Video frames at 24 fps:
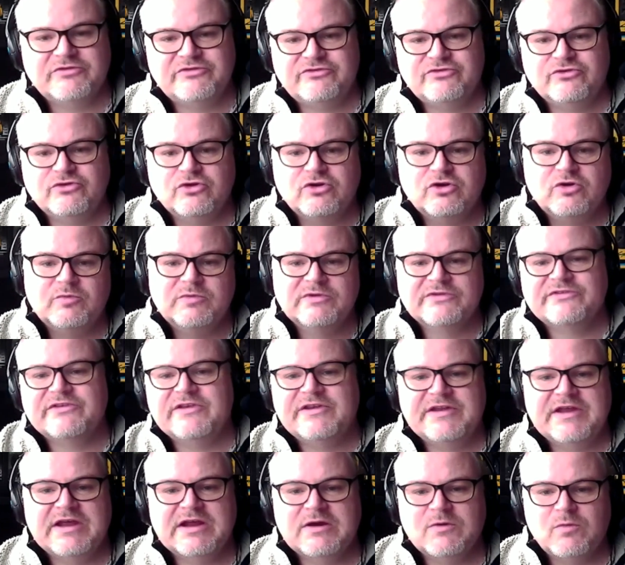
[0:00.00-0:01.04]
a show and we'll
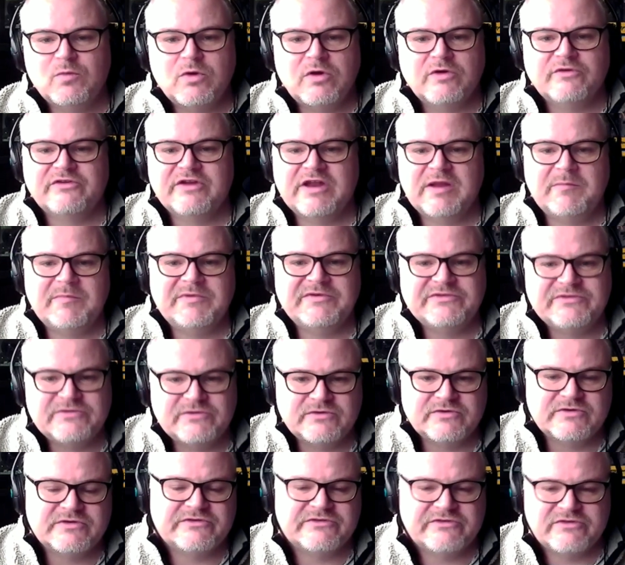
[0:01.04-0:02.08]
sit down and watch an
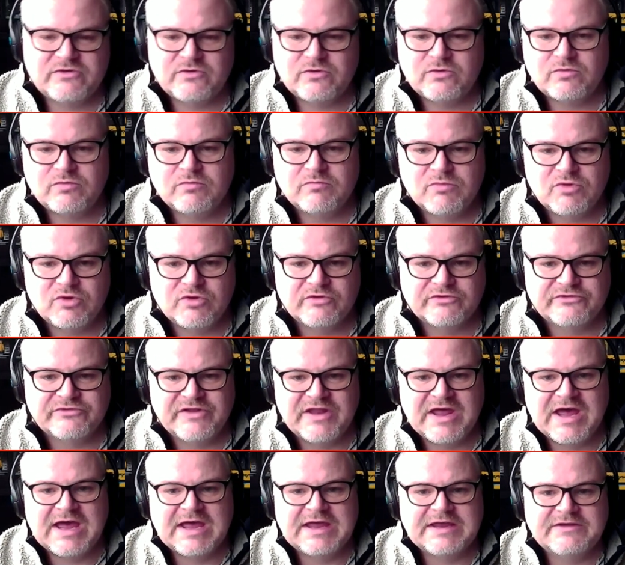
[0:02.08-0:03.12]
episode or two most
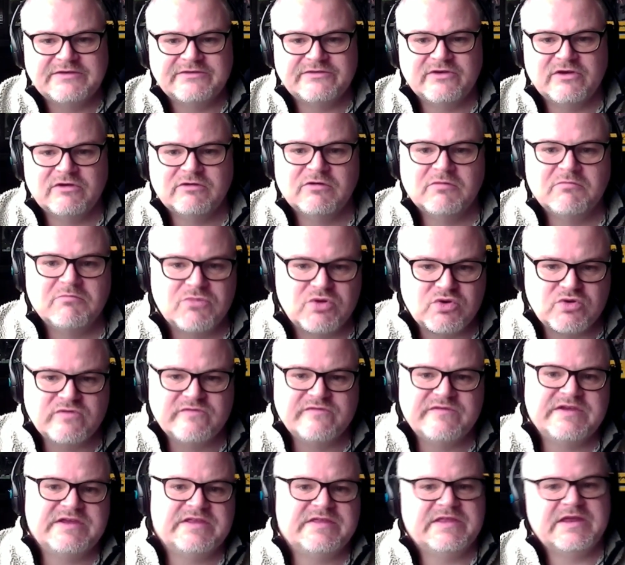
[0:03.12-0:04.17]
nights, or a
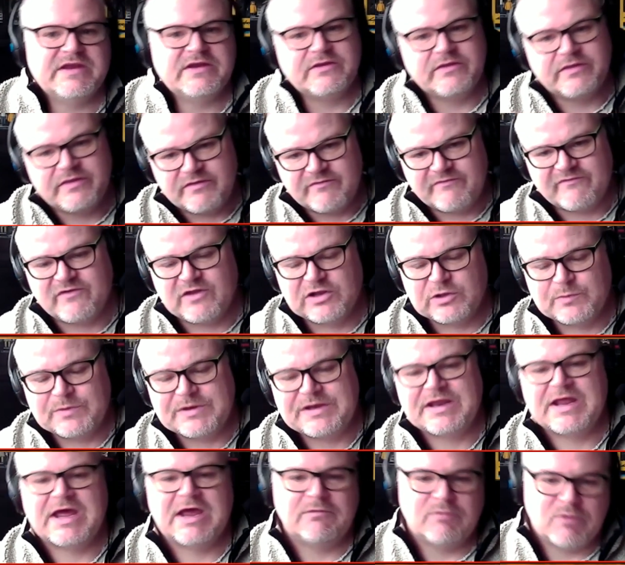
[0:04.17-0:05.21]
movie, and then the
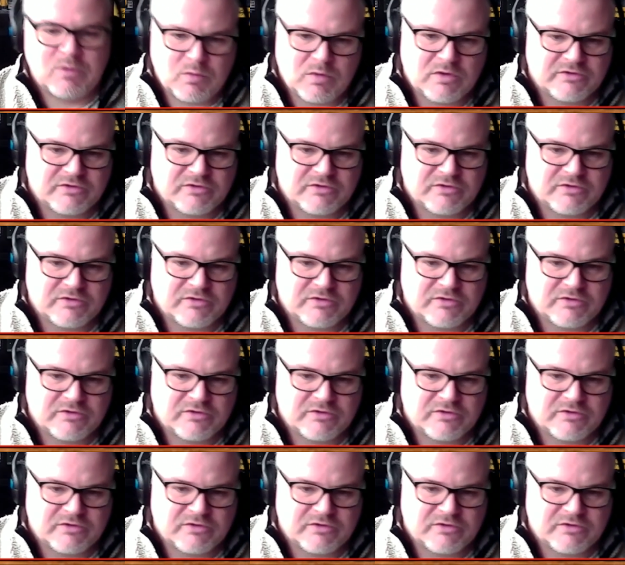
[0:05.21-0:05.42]
following night we'll